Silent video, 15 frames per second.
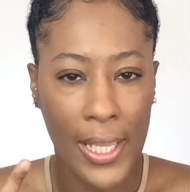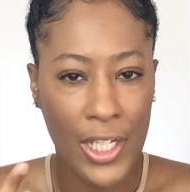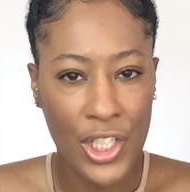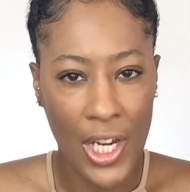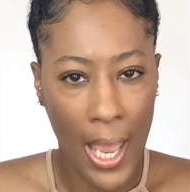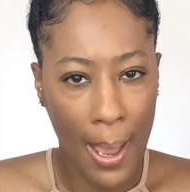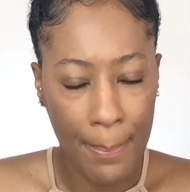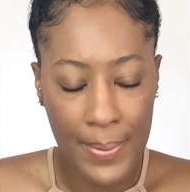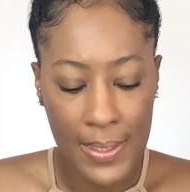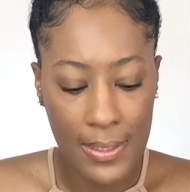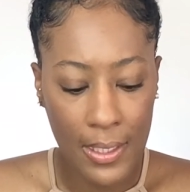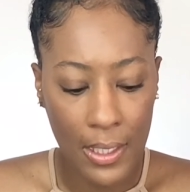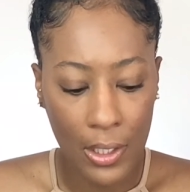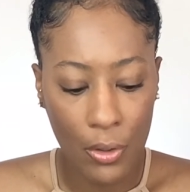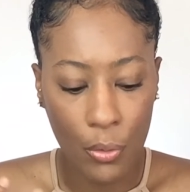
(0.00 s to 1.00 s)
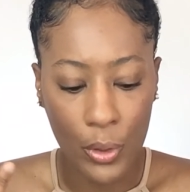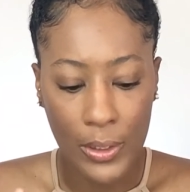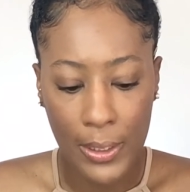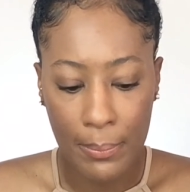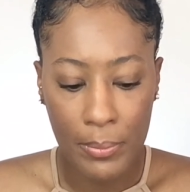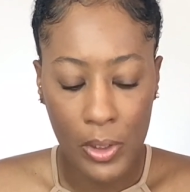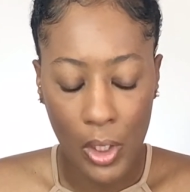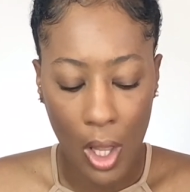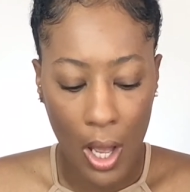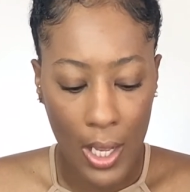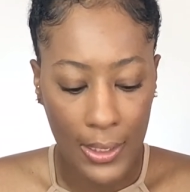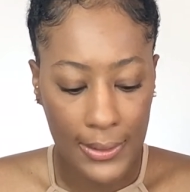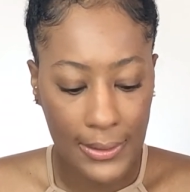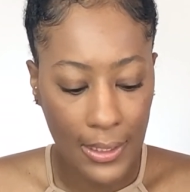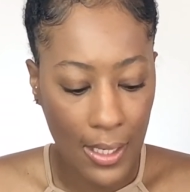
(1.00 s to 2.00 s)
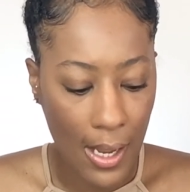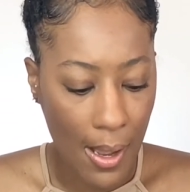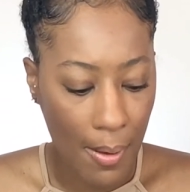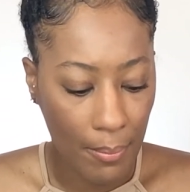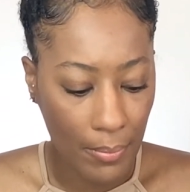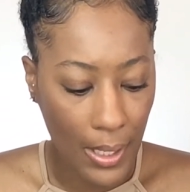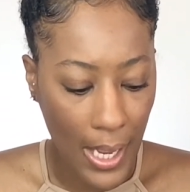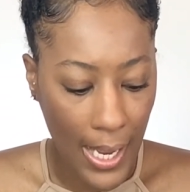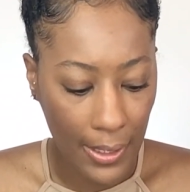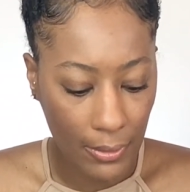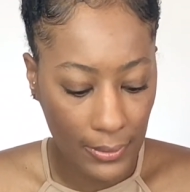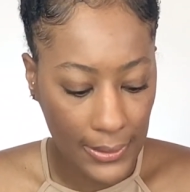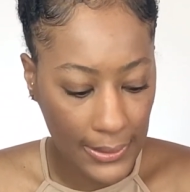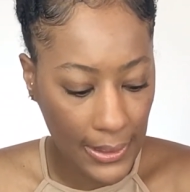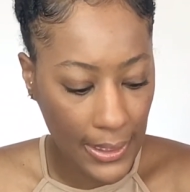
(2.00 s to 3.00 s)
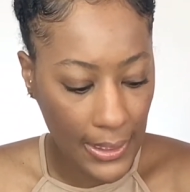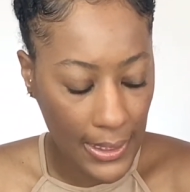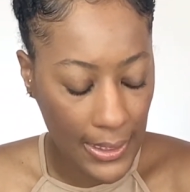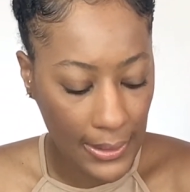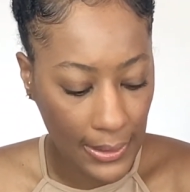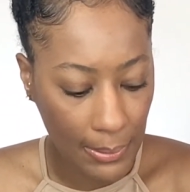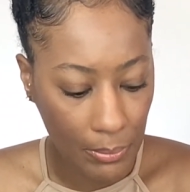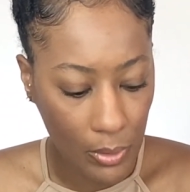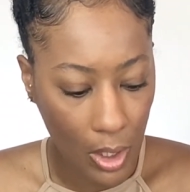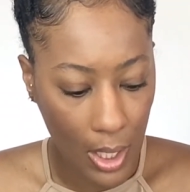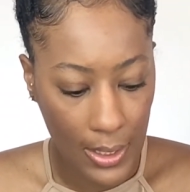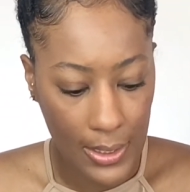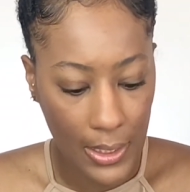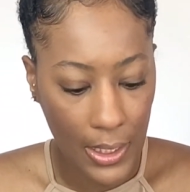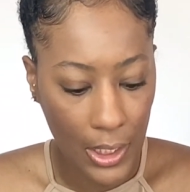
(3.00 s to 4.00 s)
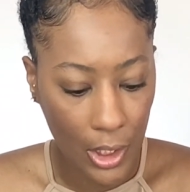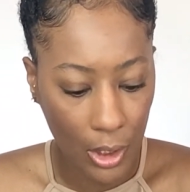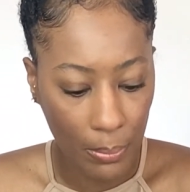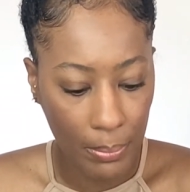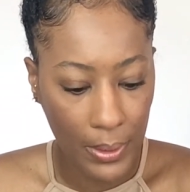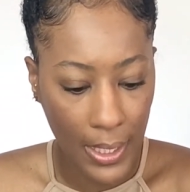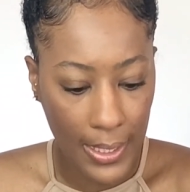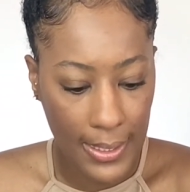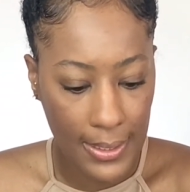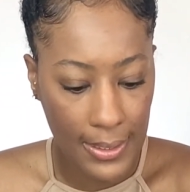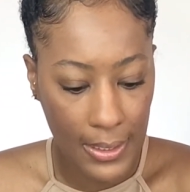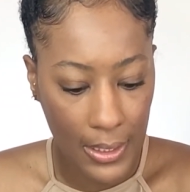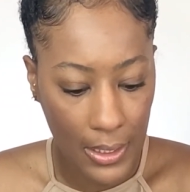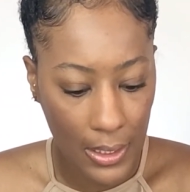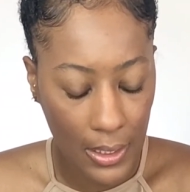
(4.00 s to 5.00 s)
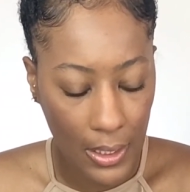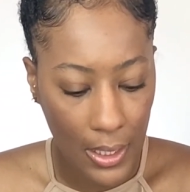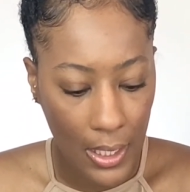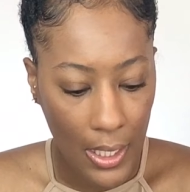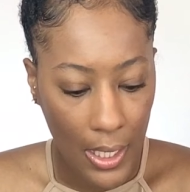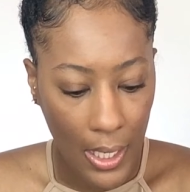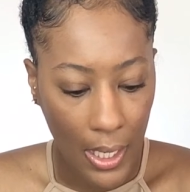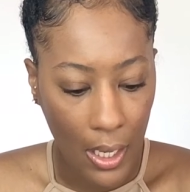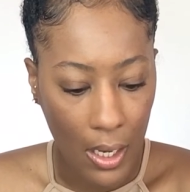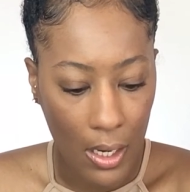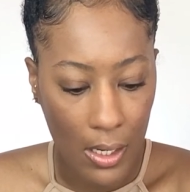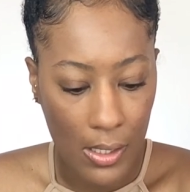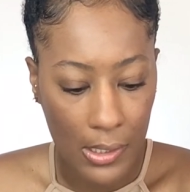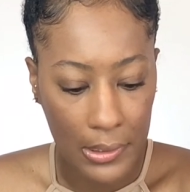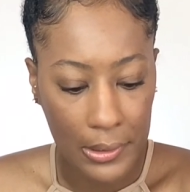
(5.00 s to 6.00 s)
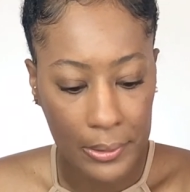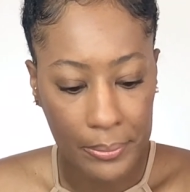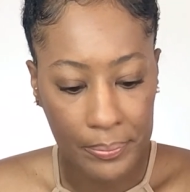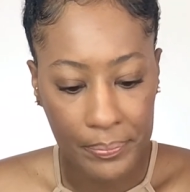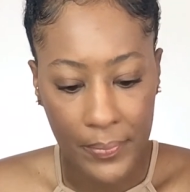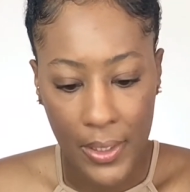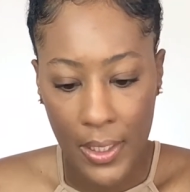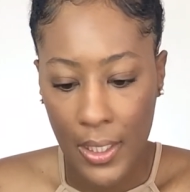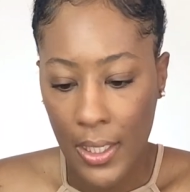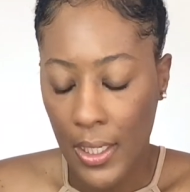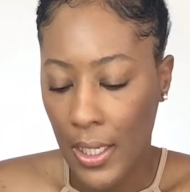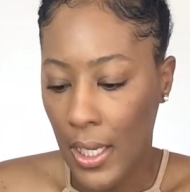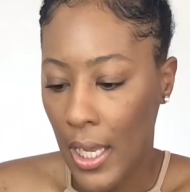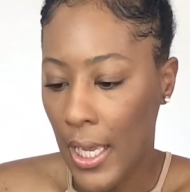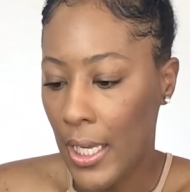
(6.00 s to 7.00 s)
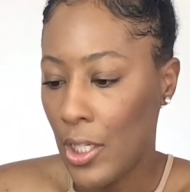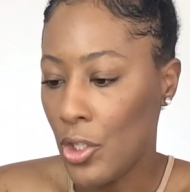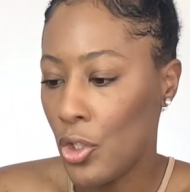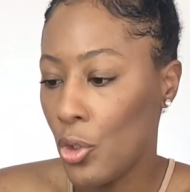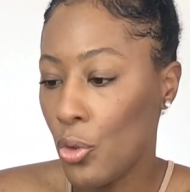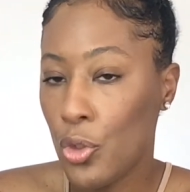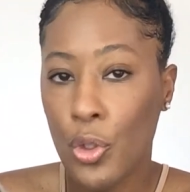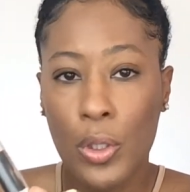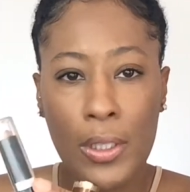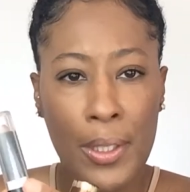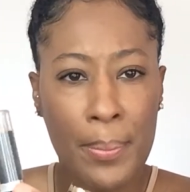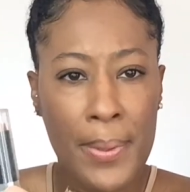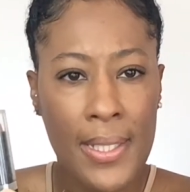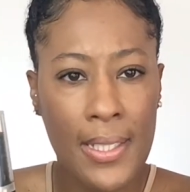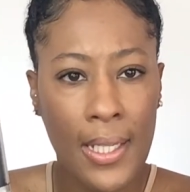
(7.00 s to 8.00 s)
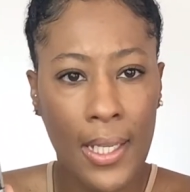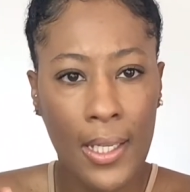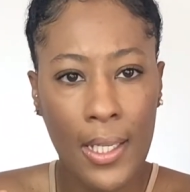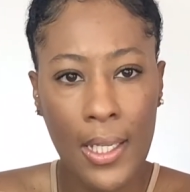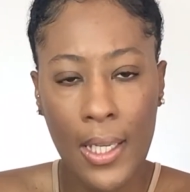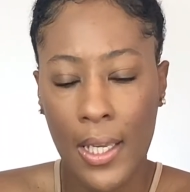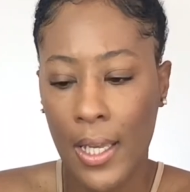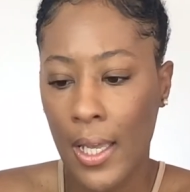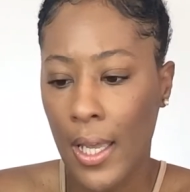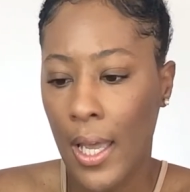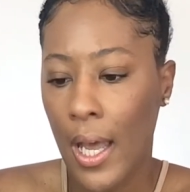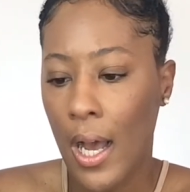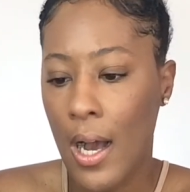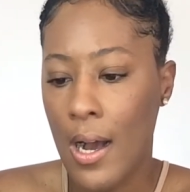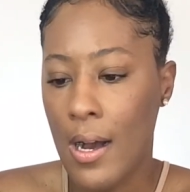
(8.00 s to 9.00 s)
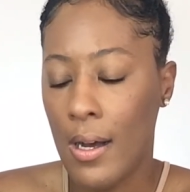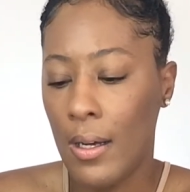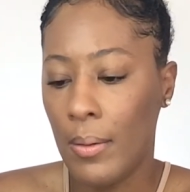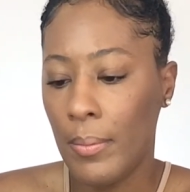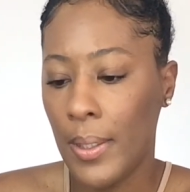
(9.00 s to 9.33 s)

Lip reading: chapstick or lip gloss. I don't see any lip gloss here, but I see a neutral lipstick. I